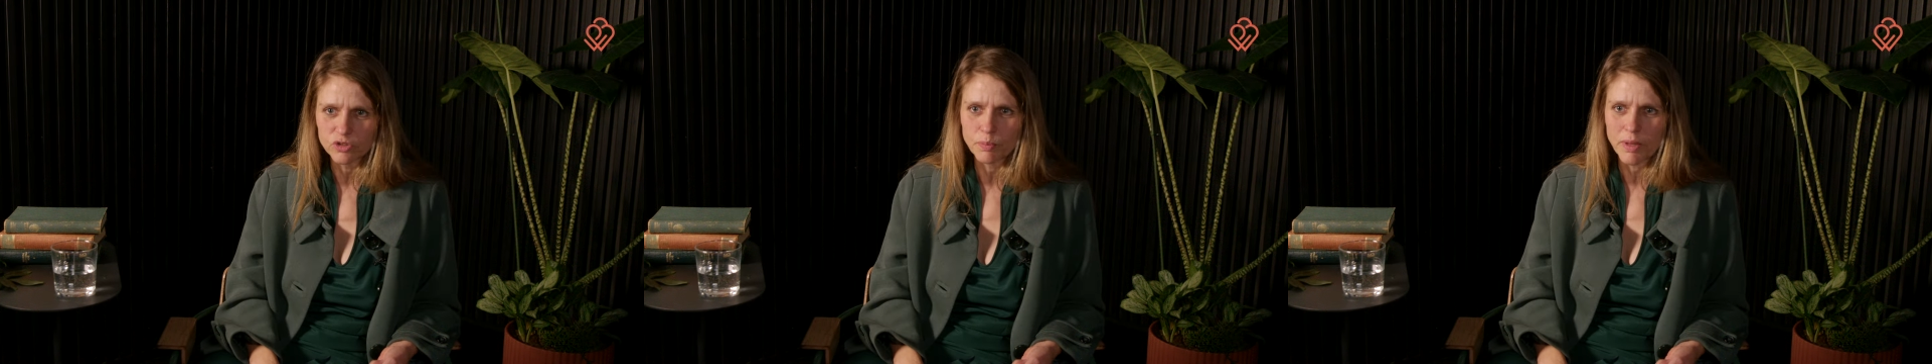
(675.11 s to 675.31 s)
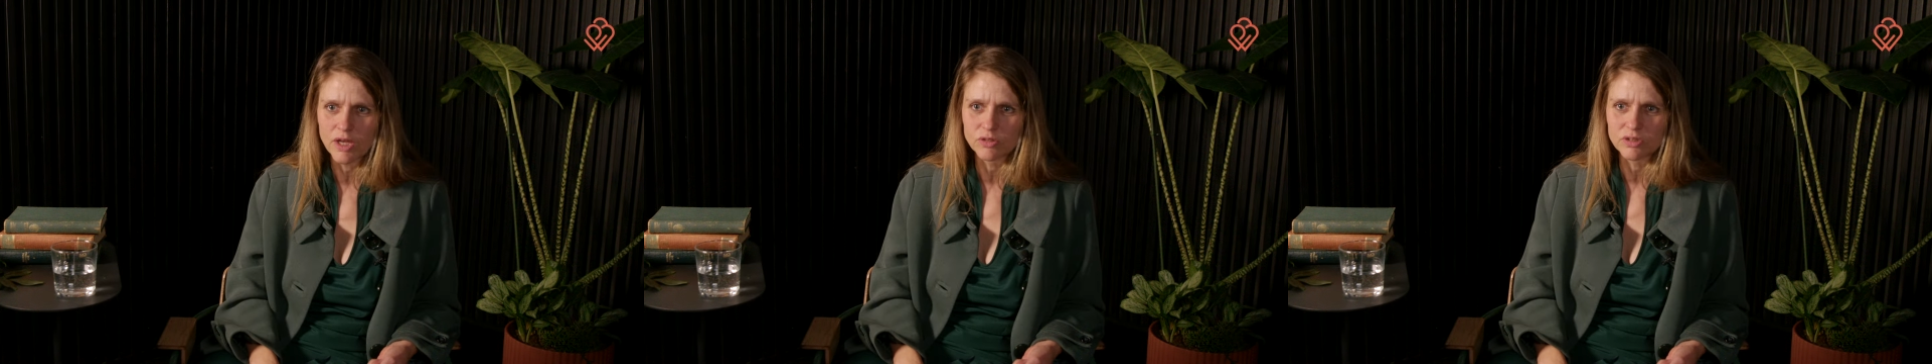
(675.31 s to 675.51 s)

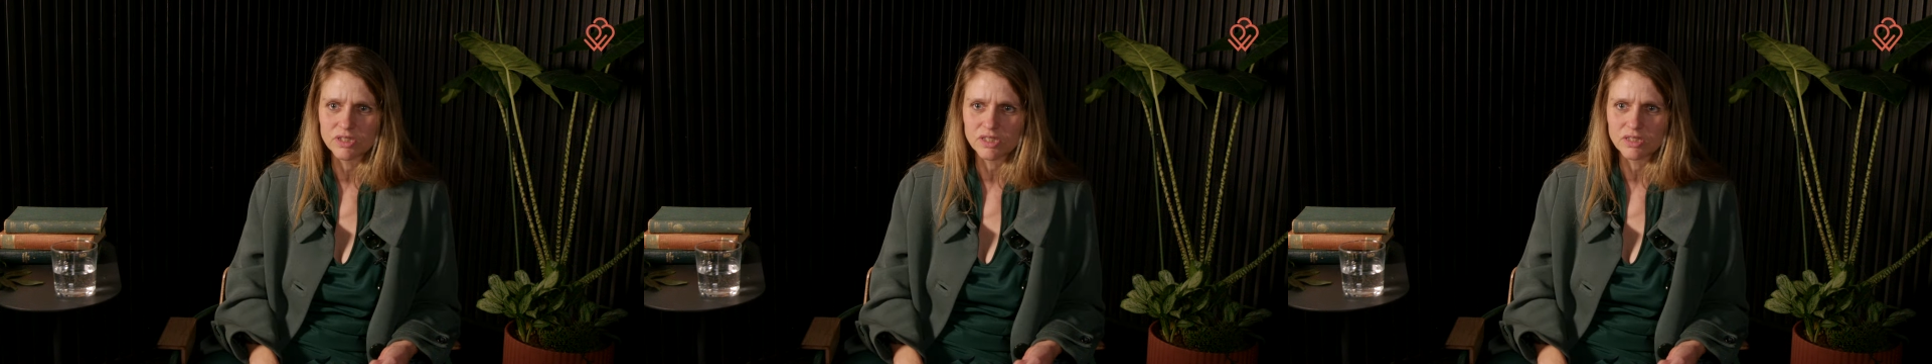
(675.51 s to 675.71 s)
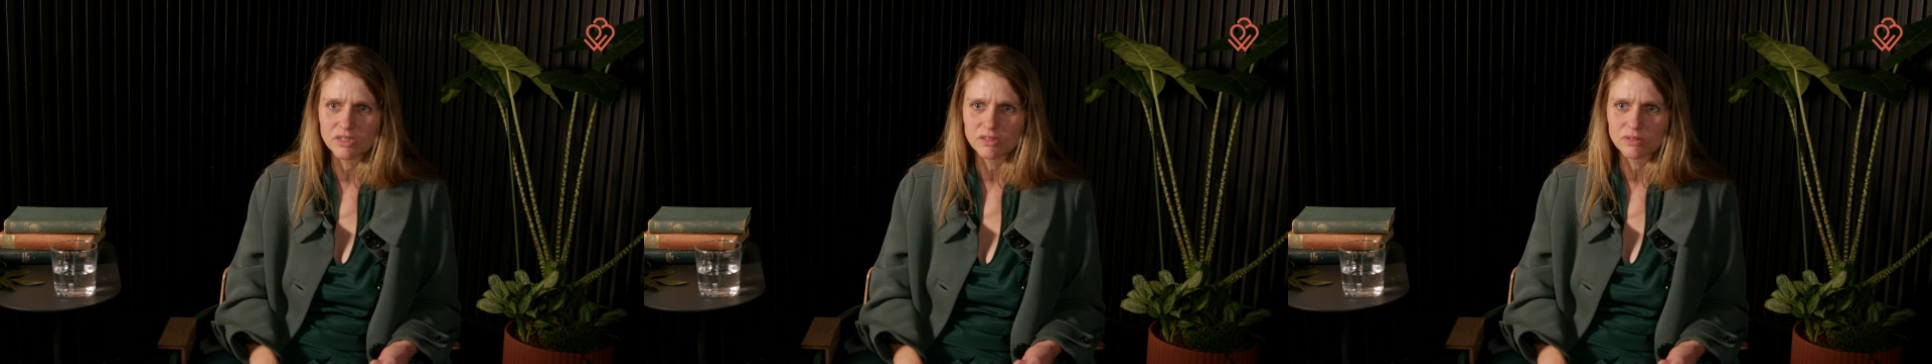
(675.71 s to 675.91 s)
about
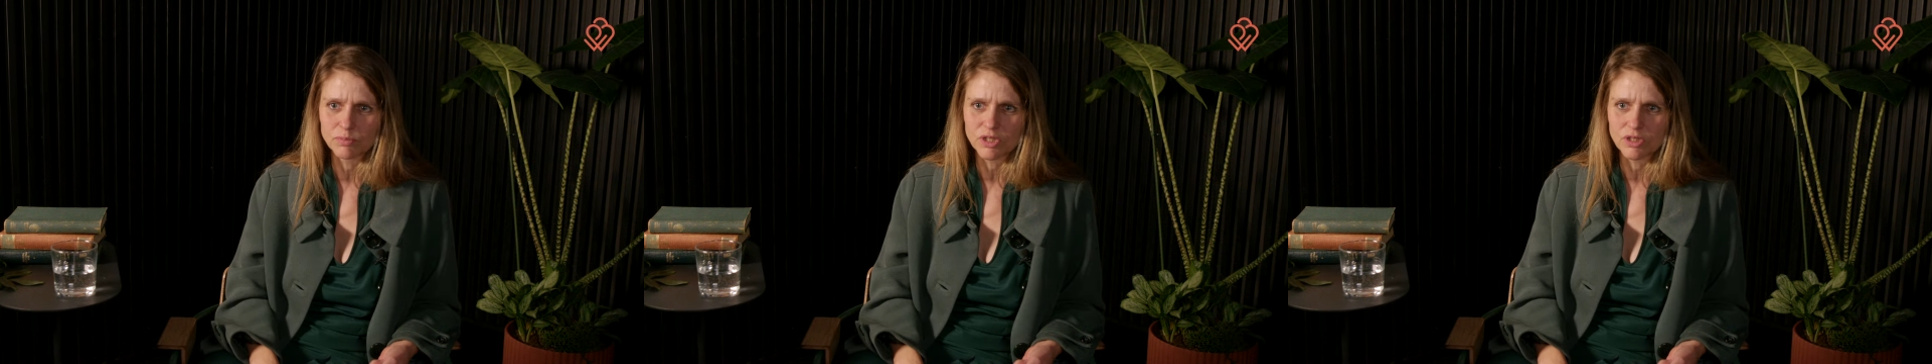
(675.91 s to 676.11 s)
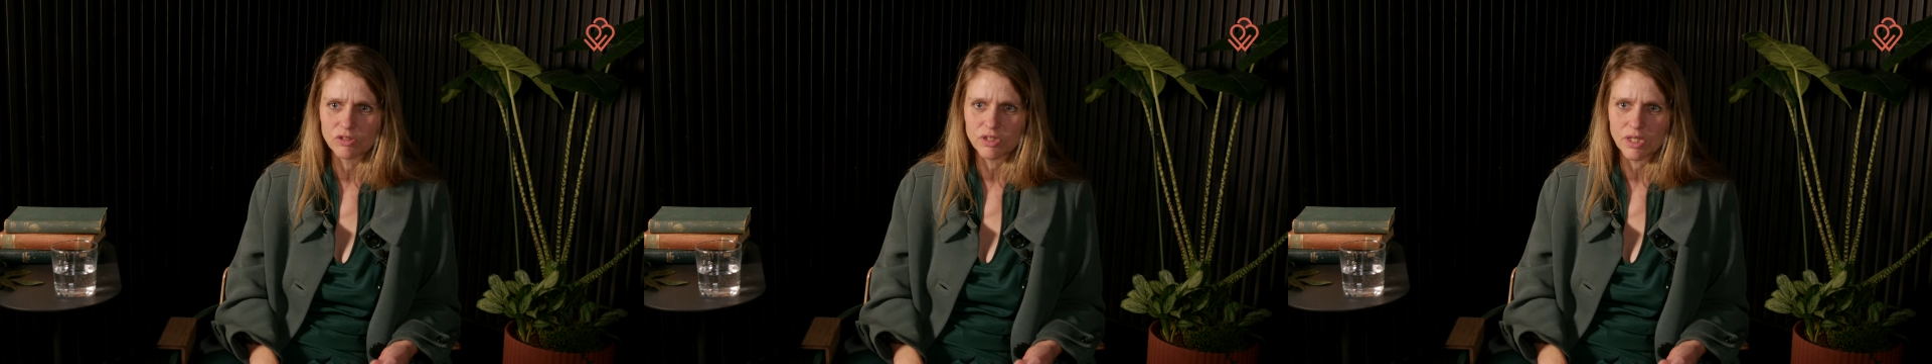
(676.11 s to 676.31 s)
it
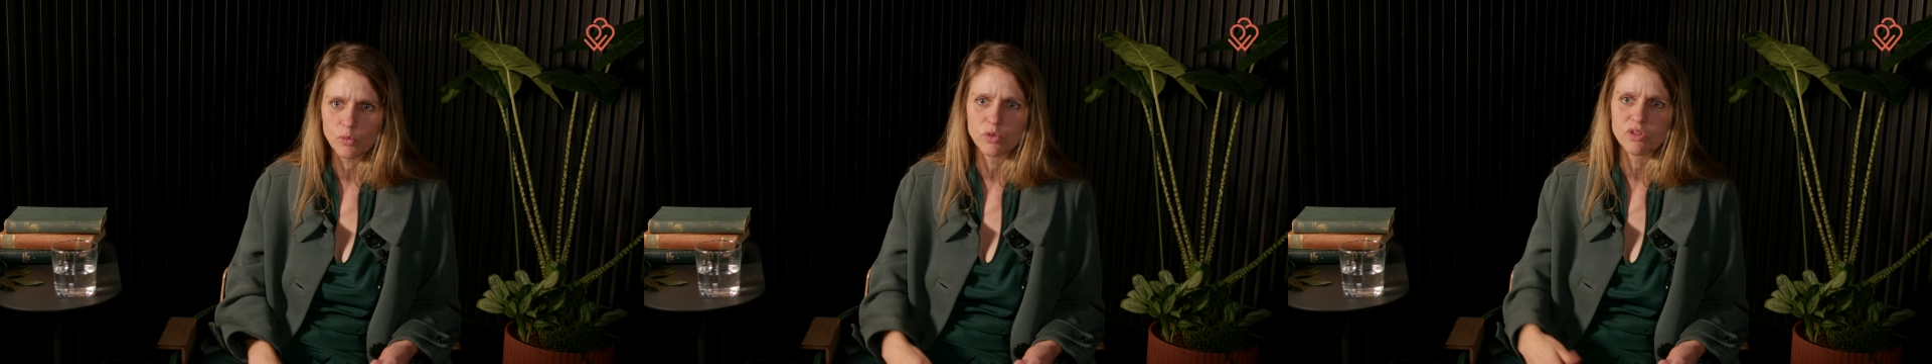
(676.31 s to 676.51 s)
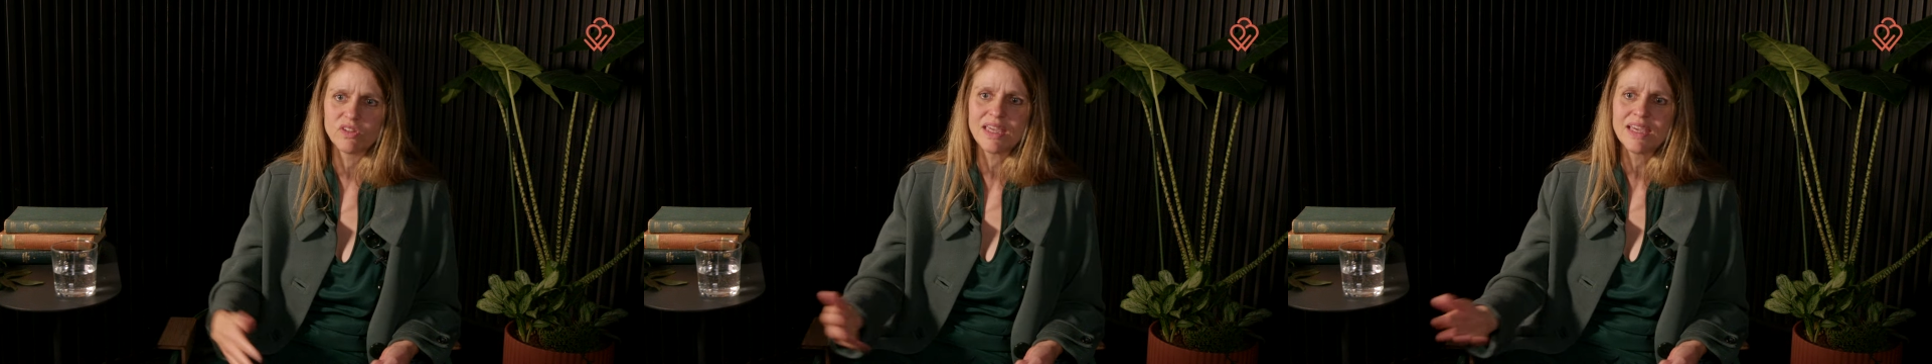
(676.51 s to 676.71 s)
because he
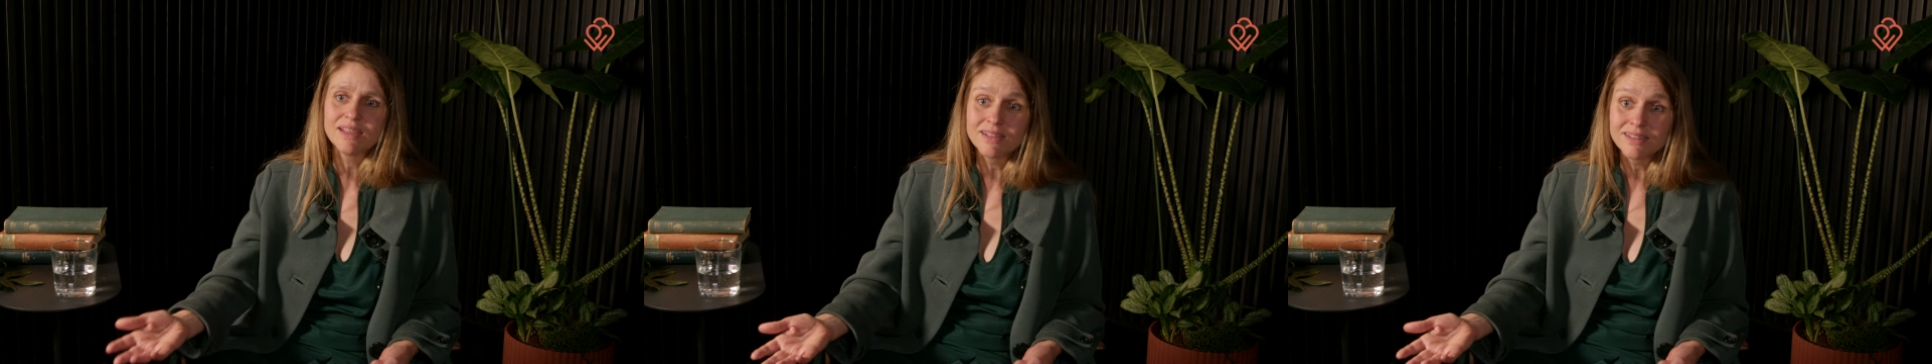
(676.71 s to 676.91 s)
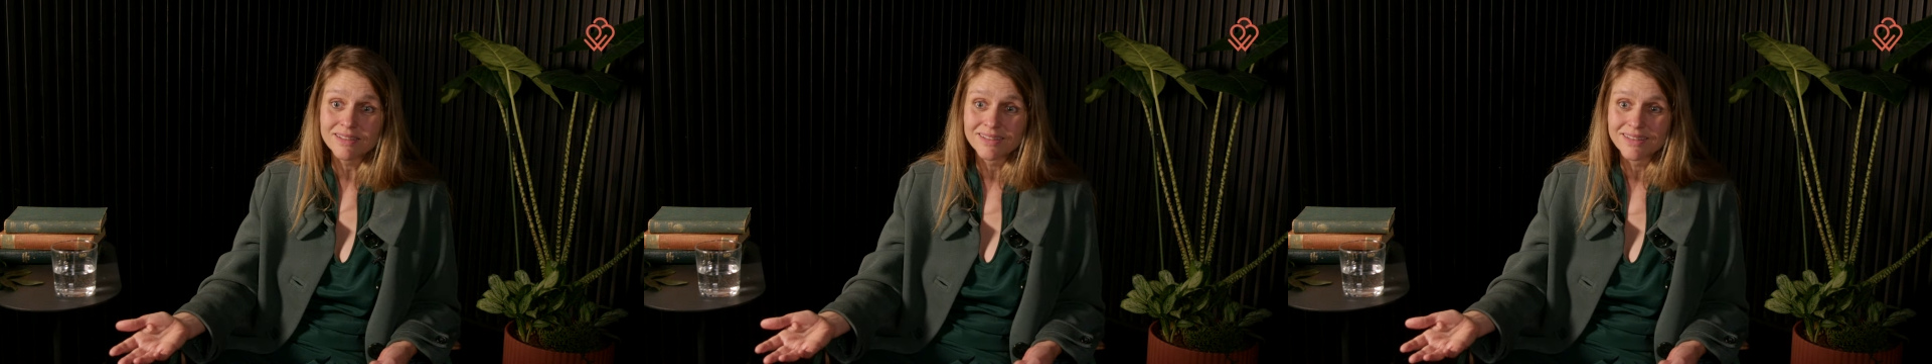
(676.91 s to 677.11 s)
was
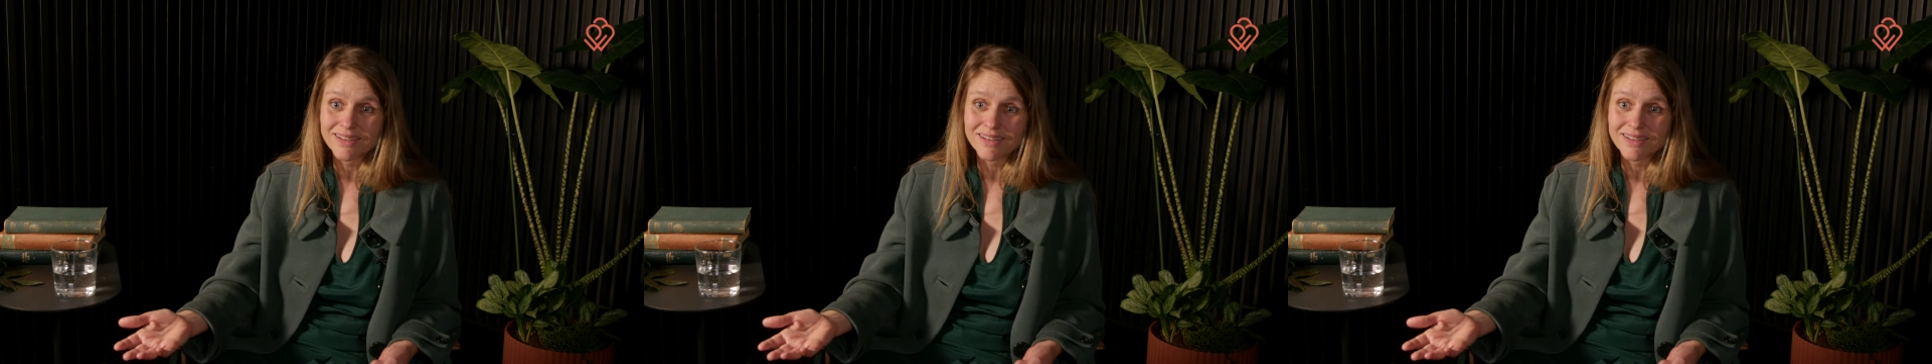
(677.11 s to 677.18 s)
ill,